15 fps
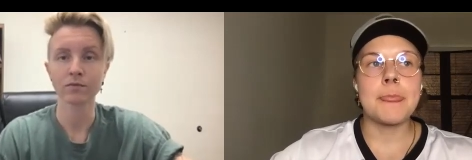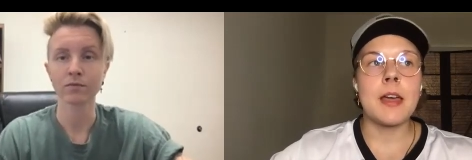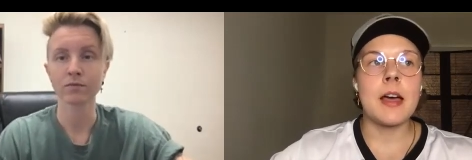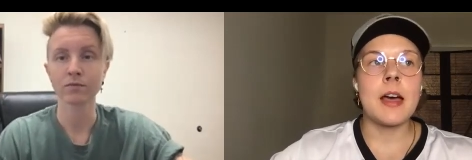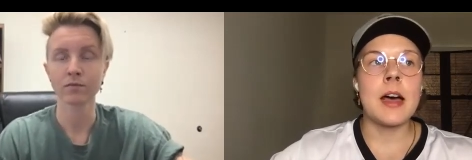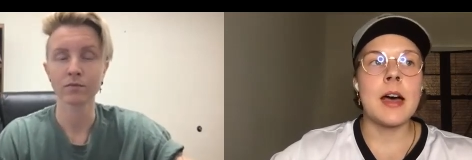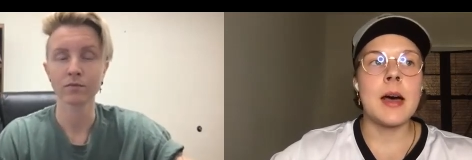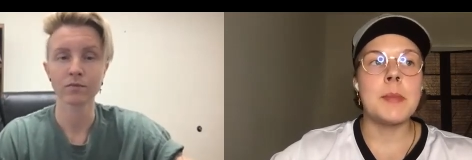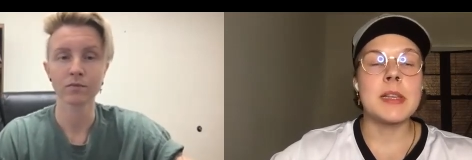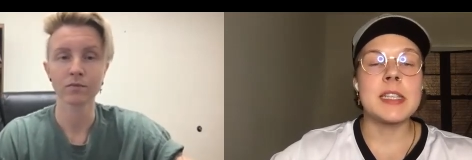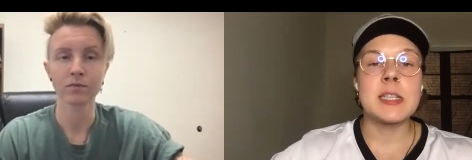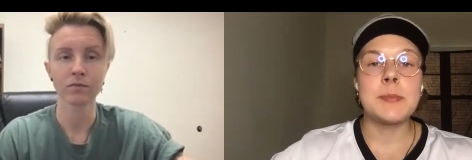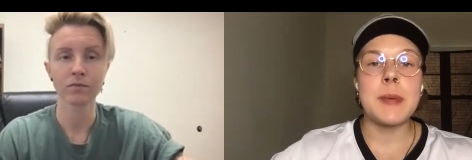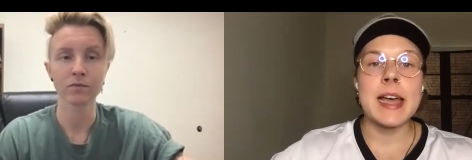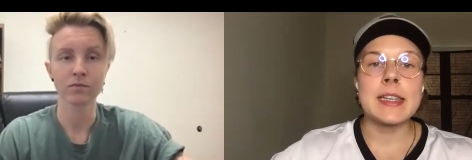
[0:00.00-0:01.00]
Speaker 1: um,
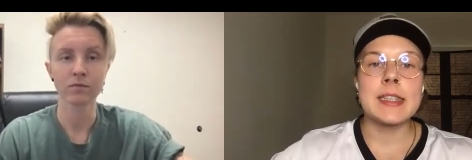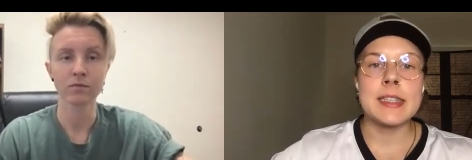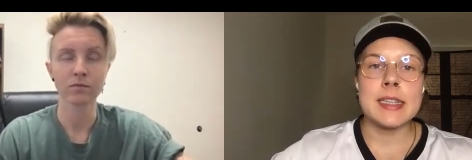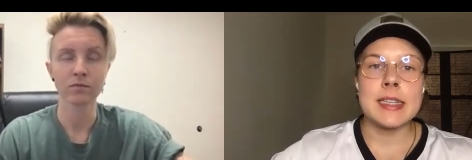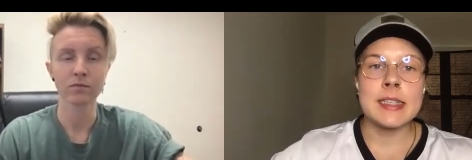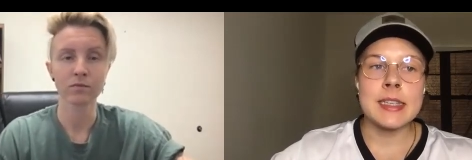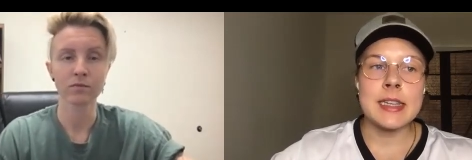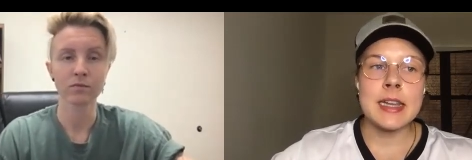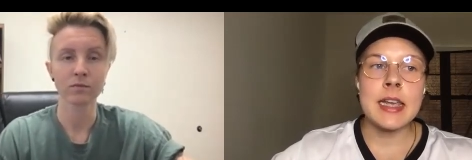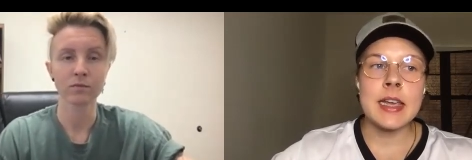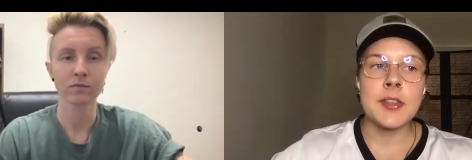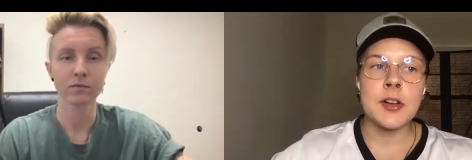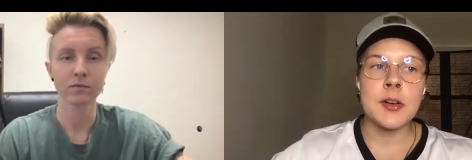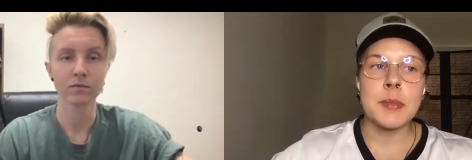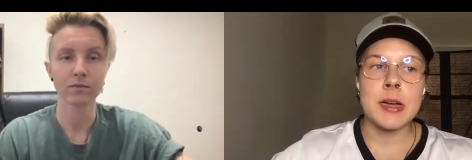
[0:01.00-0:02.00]
spasticity in
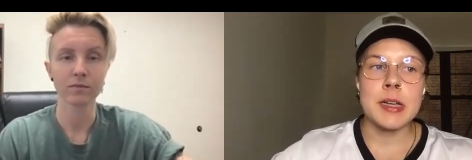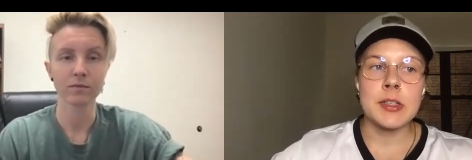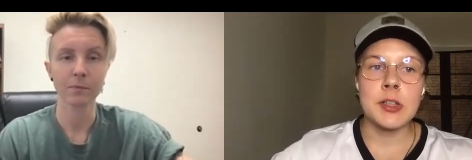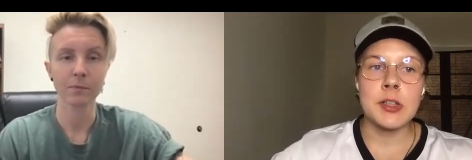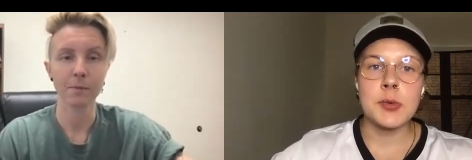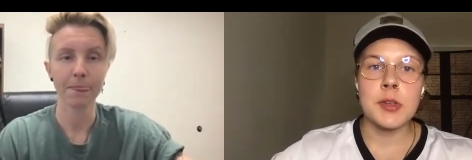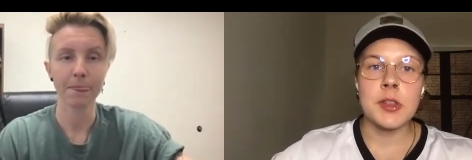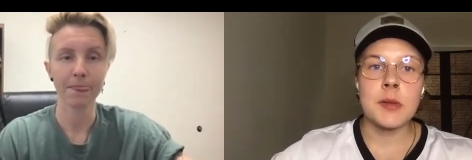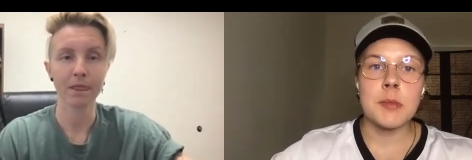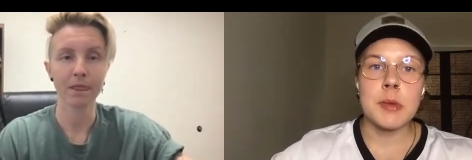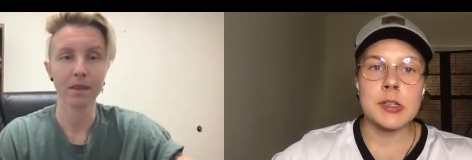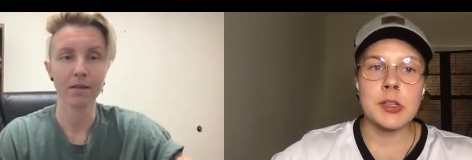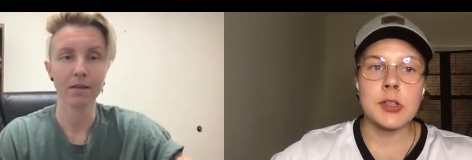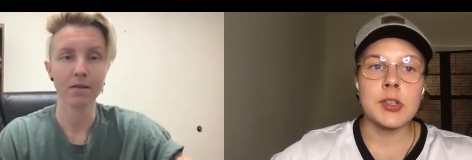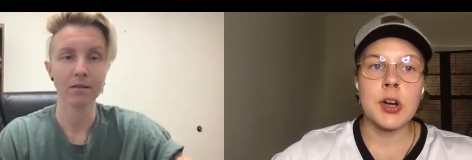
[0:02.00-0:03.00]
their muscles, where their
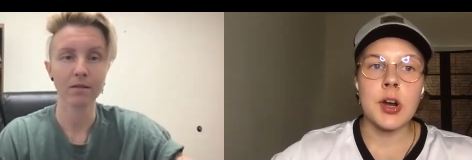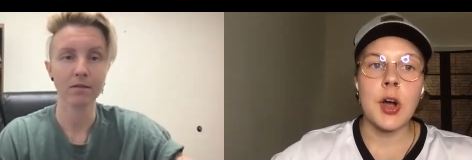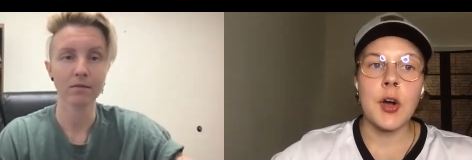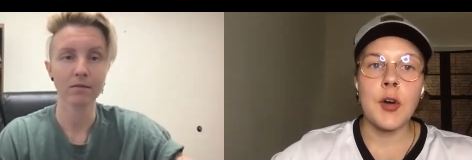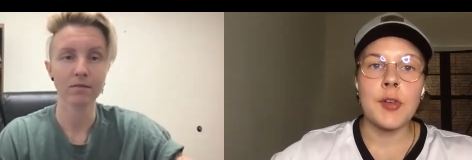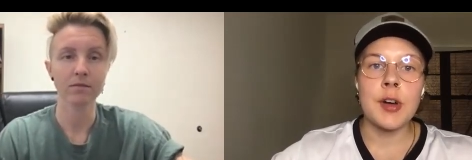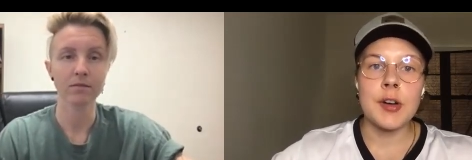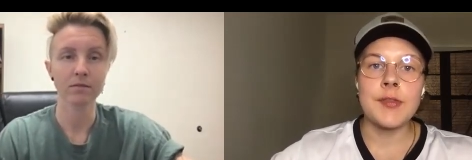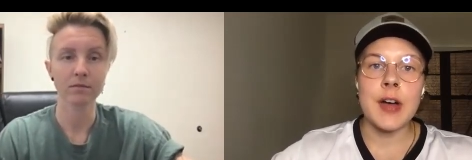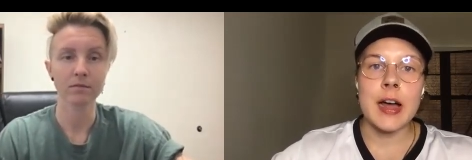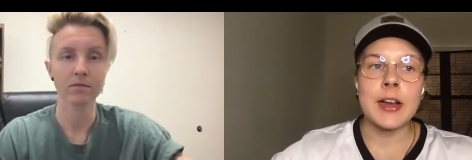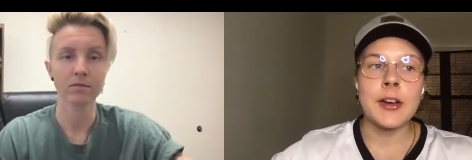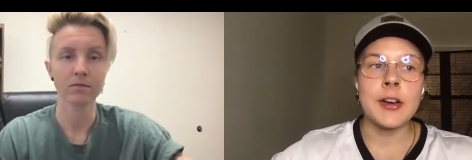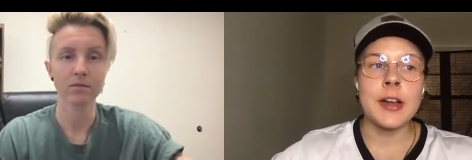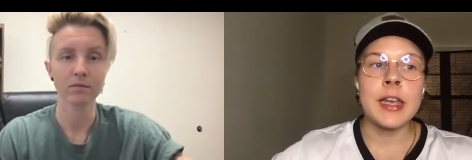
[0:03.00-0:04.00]
muscles are
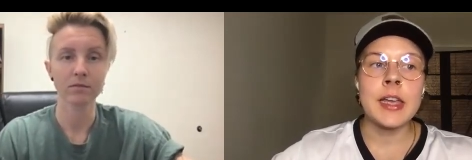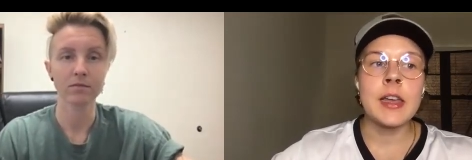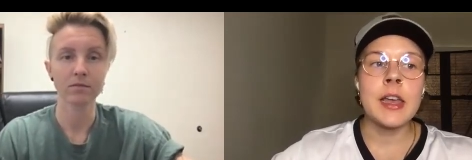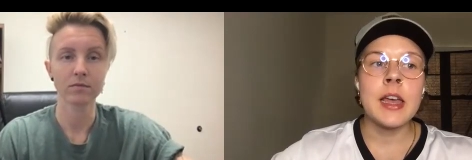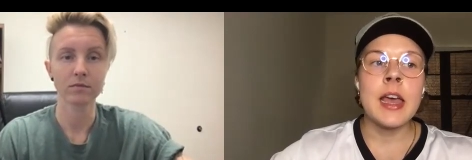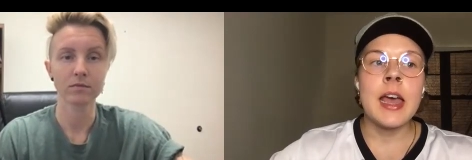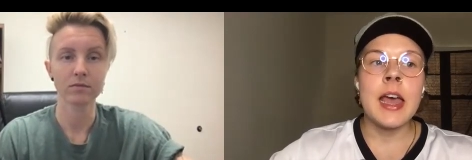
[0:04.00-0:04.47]
overfiring,